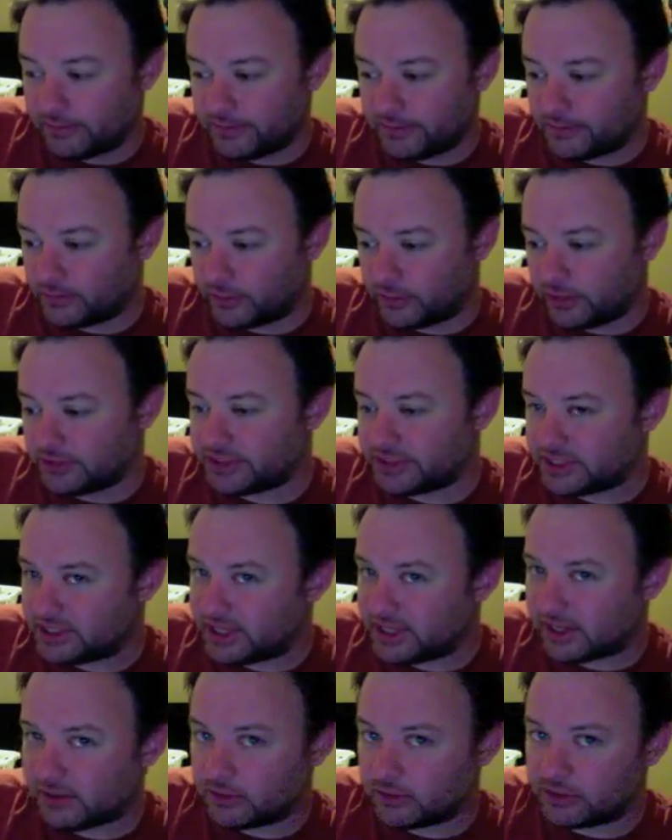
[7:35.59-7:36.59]
real
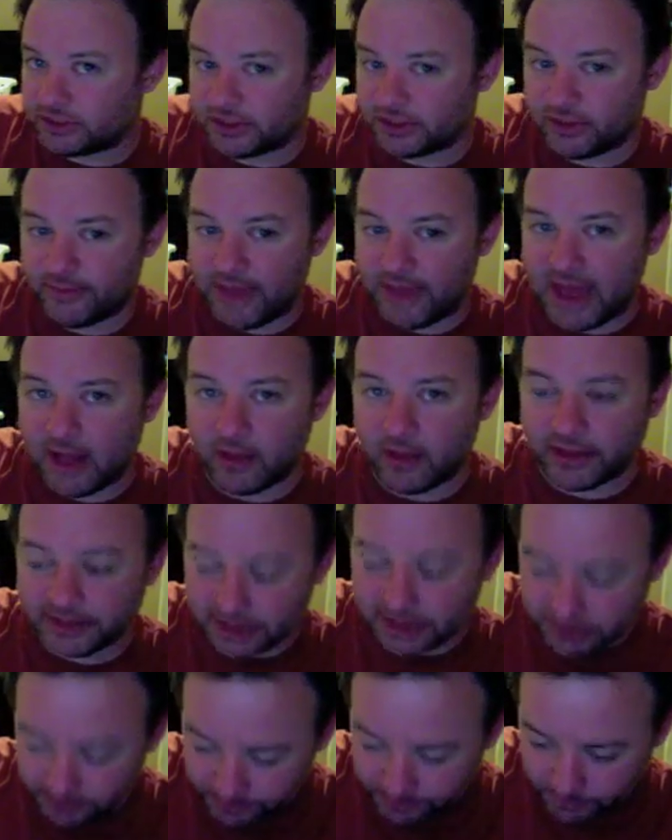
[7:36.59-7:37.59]
sticklers on the
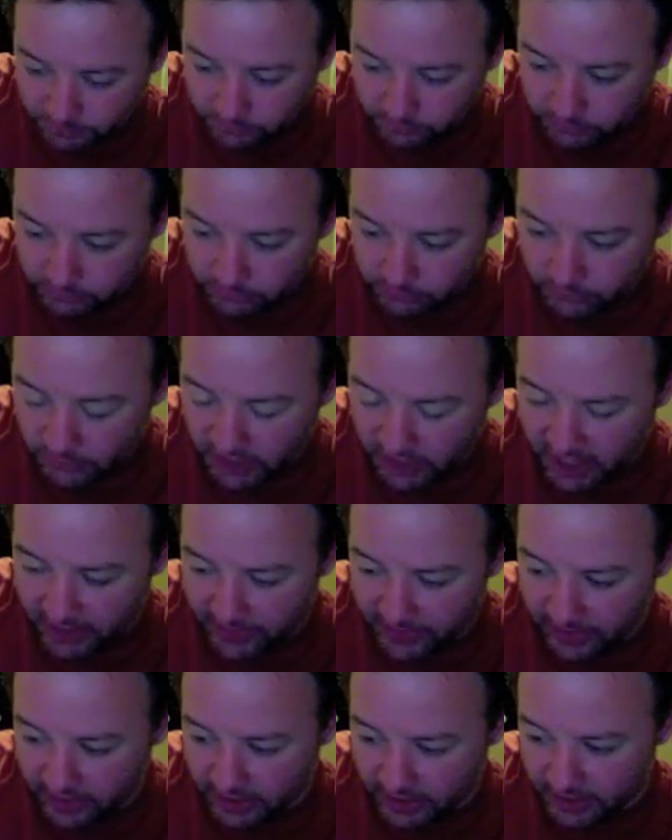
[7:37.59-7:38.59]
balance and
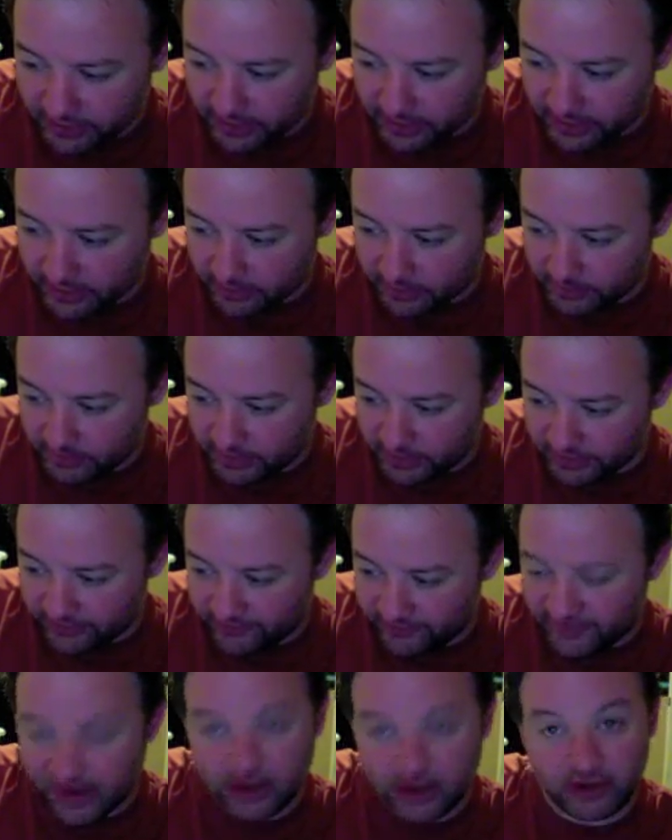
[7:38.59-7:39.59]
the
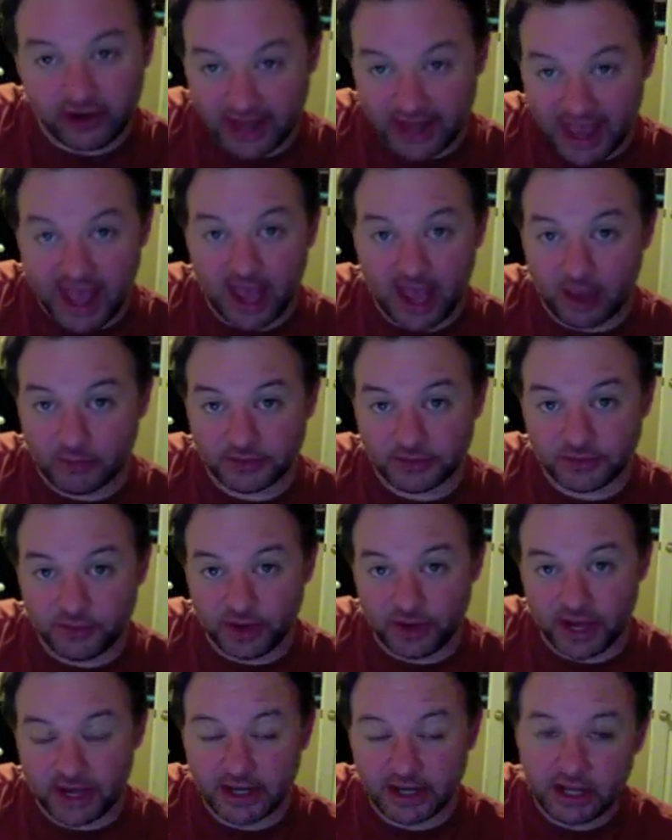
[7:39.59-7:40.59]
fair games.
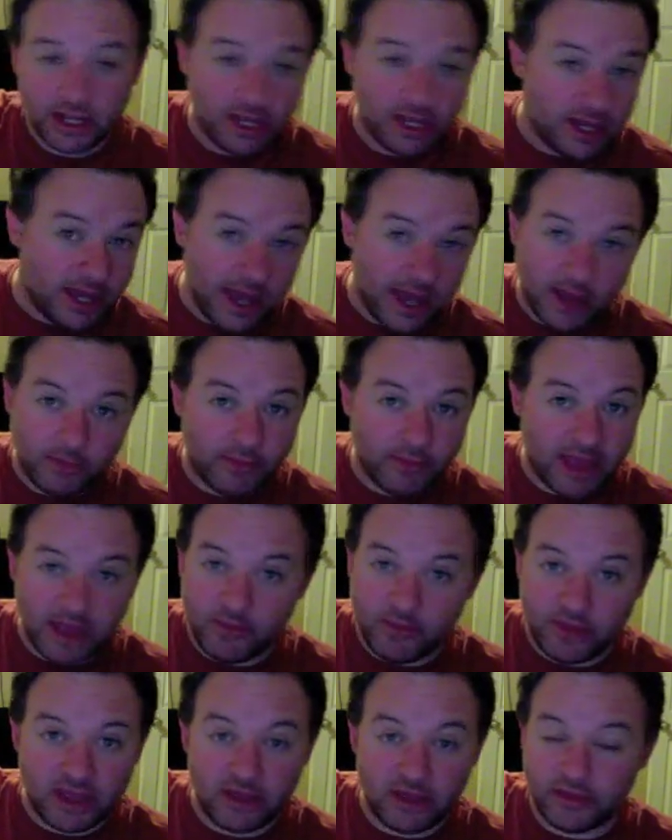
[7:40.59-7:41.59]
But it may
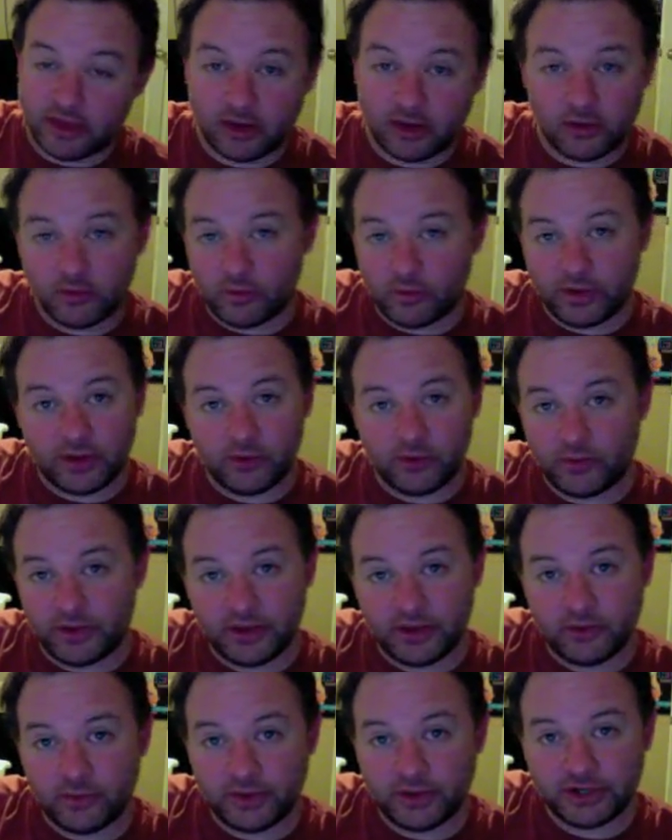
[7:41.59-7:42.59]
be that
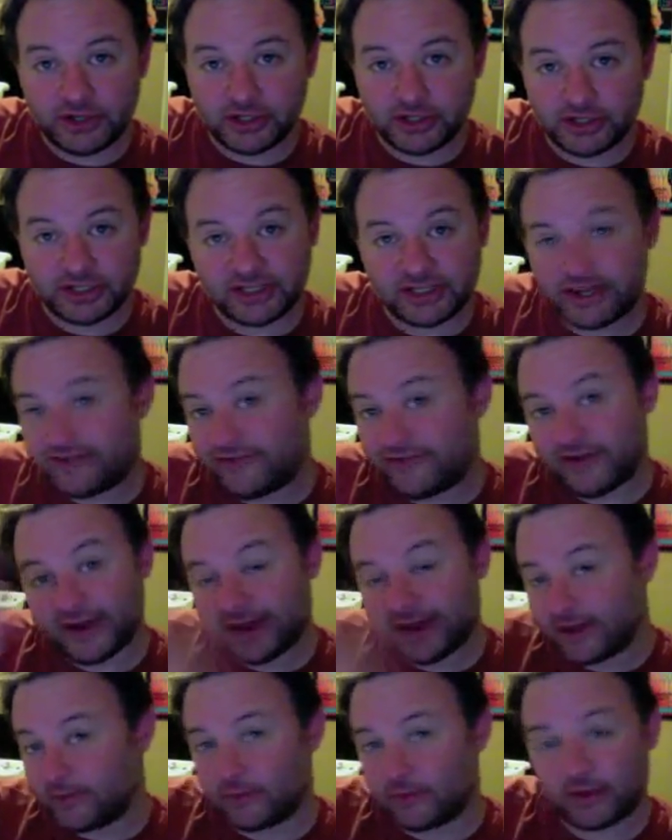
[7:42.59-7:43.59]
we should just say fuck
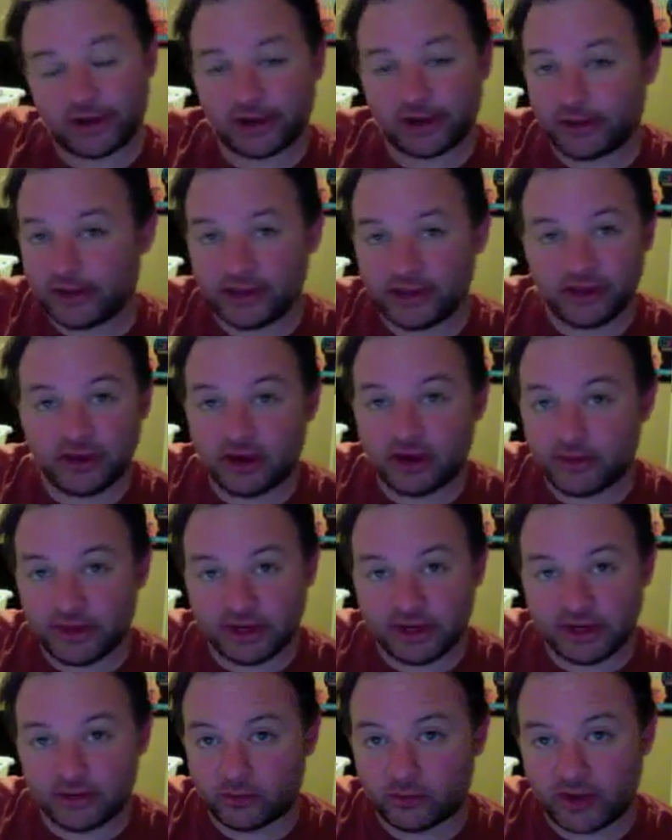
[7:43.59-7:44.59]
it. We're going to let you come
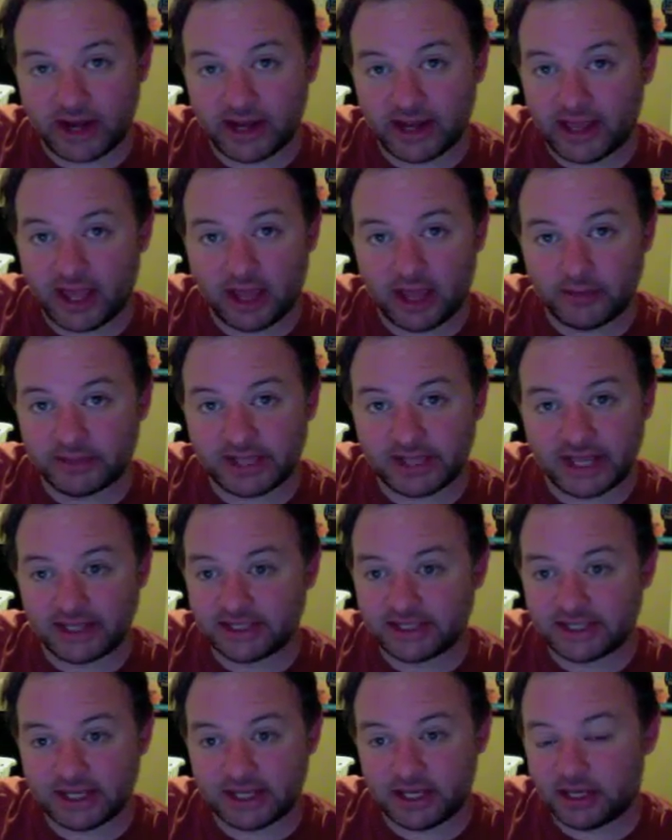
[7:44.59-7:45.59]
into ranked games
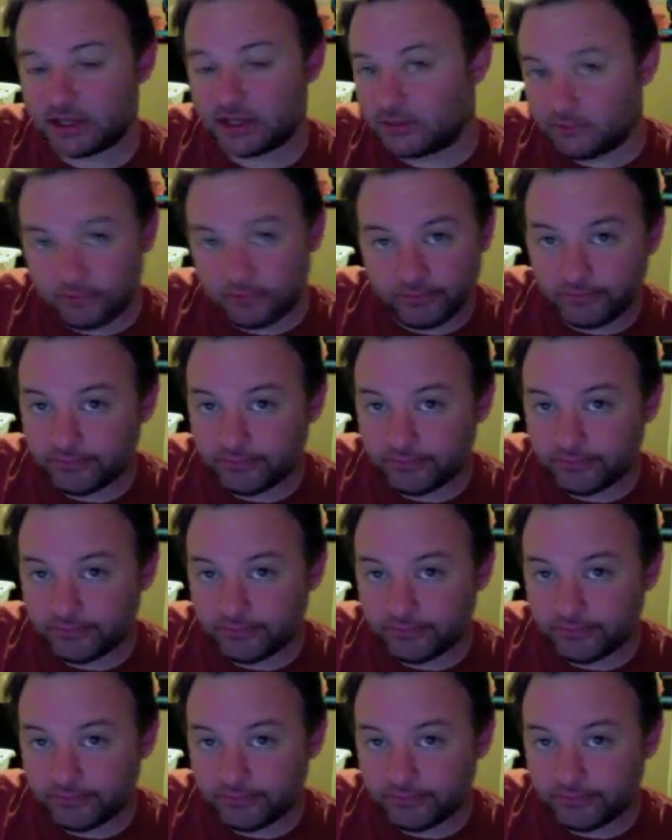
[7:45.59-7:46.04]
async, and